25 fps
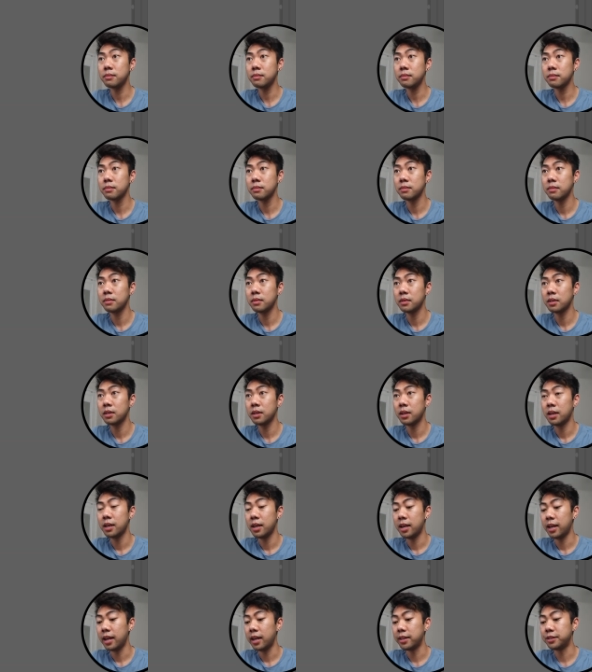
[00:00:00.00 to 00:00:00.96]

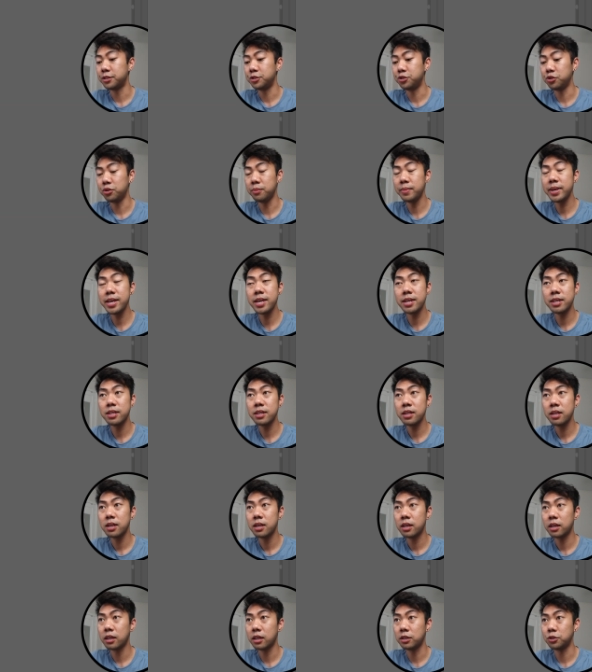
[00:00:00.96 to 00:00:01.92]
and to zoom in,
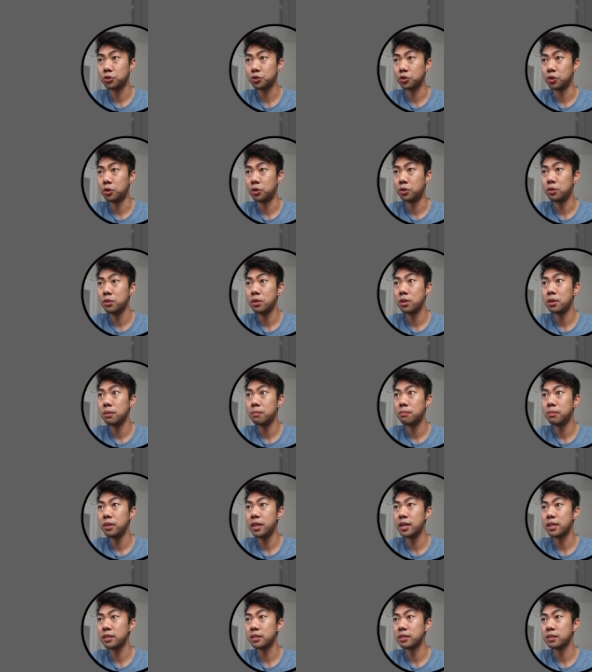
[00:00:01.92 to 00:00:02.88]
Control
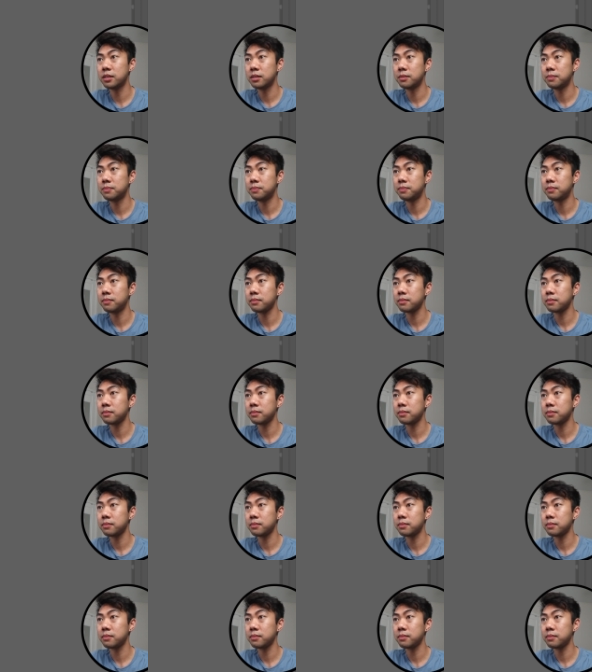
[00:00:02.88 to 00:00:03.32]
plus.